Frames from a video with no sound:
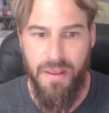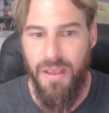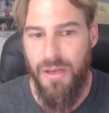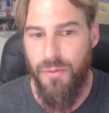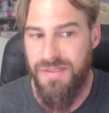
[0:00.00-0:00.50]

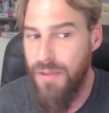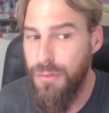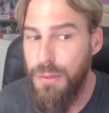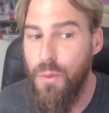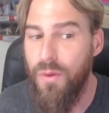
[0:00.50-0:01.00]
He was
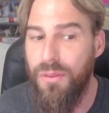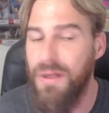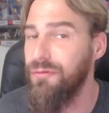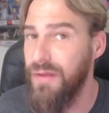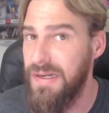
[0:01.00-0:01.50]
nothing more than
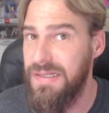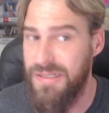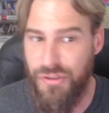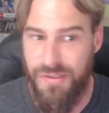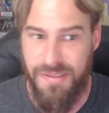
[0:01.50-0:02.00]
a
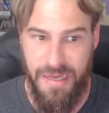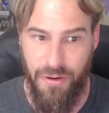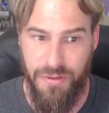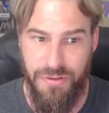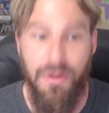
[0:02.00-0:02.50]
fictitious
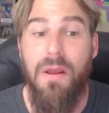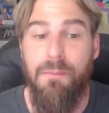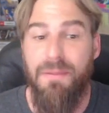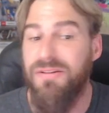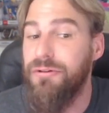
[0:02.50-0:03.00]
character
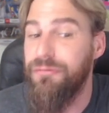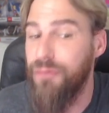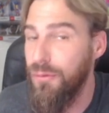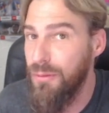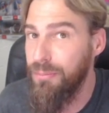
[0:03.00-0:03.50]
meant to
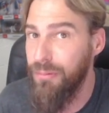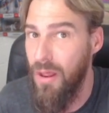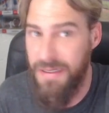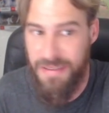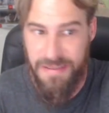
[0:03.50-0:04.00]
further the
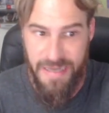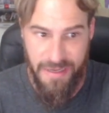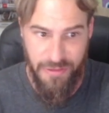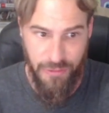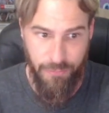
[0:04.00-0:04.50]
plot in
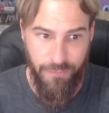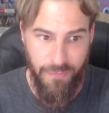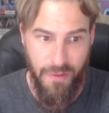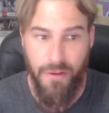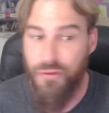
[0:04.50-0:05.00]
Daniel.
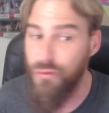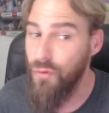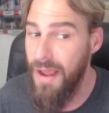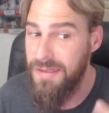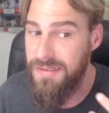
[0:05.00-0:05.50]

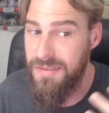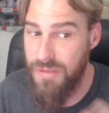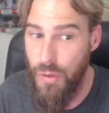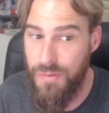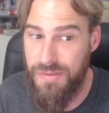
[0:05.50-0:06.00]
Darius
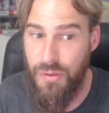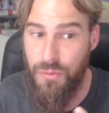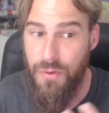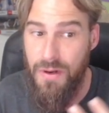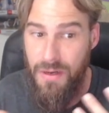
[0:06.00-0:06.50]
is
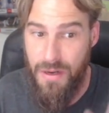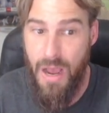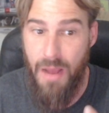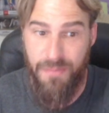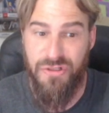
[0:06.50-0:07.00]
also
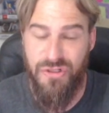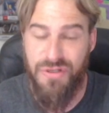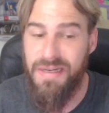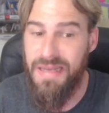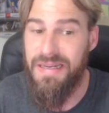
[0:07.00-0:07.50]
not
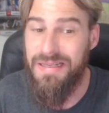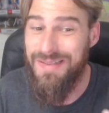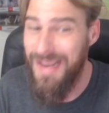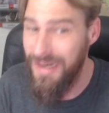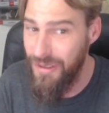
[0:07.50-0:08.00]
mentioned in any
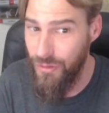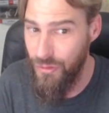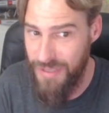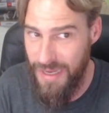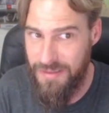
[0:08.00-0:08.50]

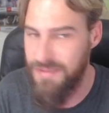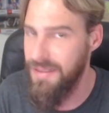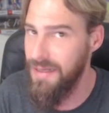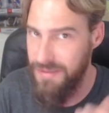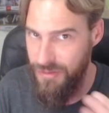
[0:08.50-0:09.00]
secular texts.
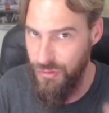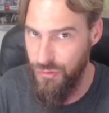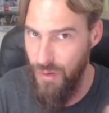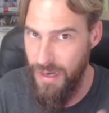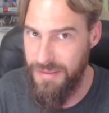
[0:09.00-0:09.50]
That is, the
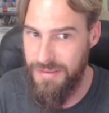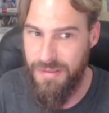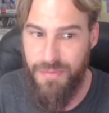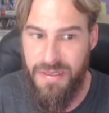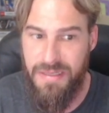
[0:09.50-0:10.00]
Darius
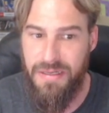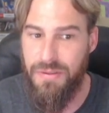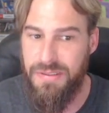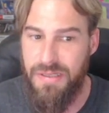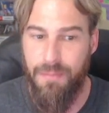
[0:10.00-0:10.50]
the Mede
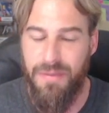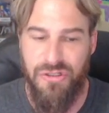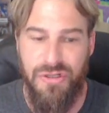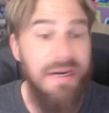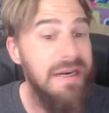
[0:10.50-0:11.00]
here is not
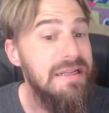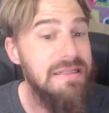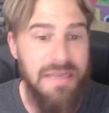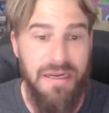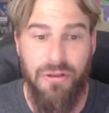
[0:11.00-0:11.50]
mentioned in any
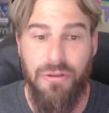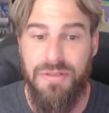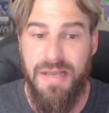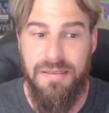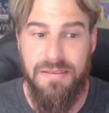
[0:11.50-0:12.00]
secular
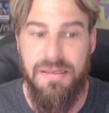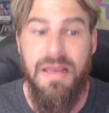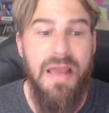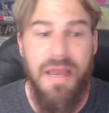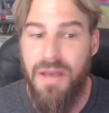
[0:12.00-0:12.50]
texts,
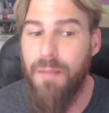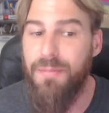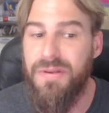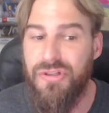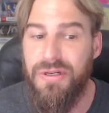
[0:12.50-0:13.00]
and
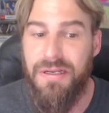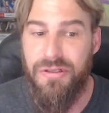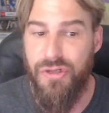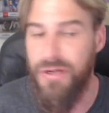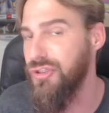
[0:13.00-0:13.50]
not mentioned in
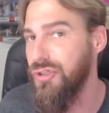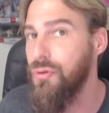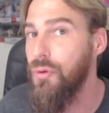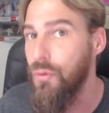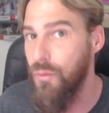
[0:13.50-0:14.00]

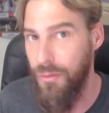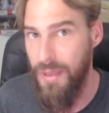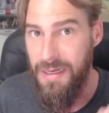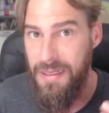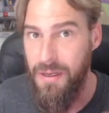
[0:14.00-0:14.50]
conjunction with
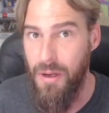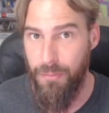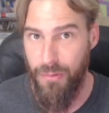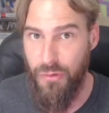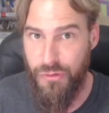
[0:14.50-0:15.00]
any
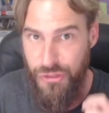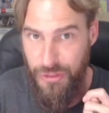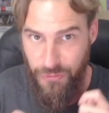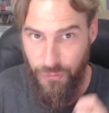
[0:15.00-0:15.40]
Persian